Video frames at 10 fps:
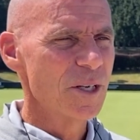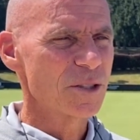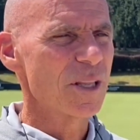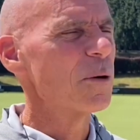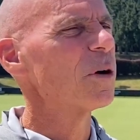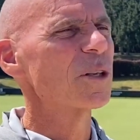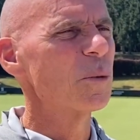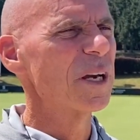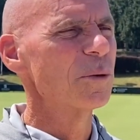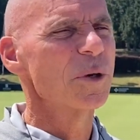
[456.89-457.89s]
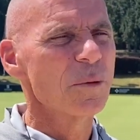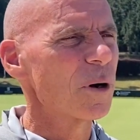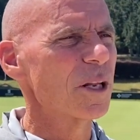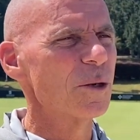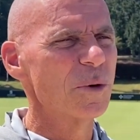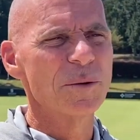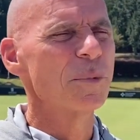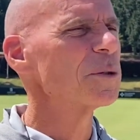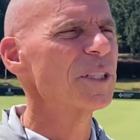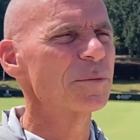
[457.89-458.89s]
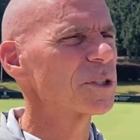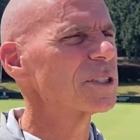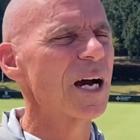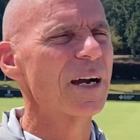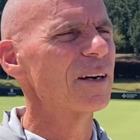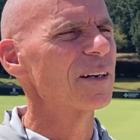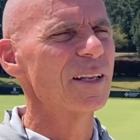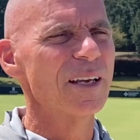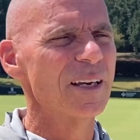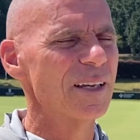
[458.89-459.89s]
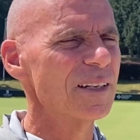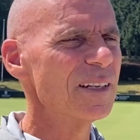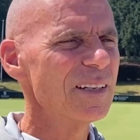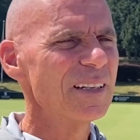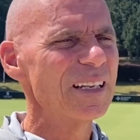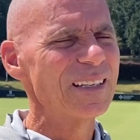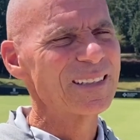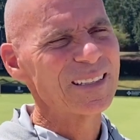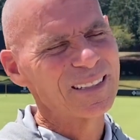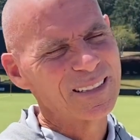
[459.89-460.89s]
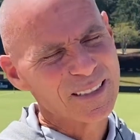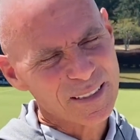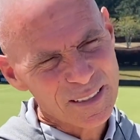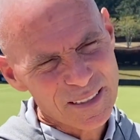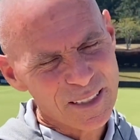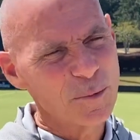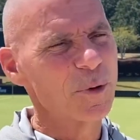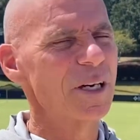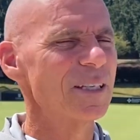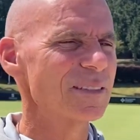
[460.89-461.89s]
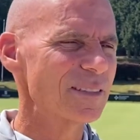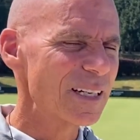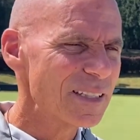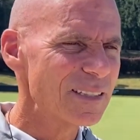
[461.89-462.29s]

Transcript: So they wanted to win. We wanted to win. Both teams are tired, and it's some ways, right?